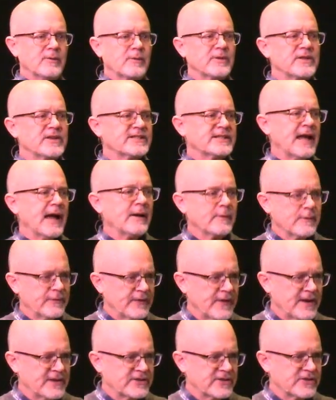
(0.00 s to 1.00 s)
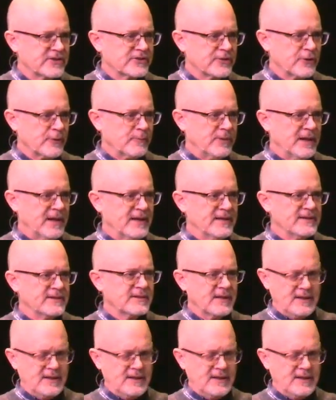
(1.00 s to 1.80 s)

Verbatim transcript: where the sacrifices took place,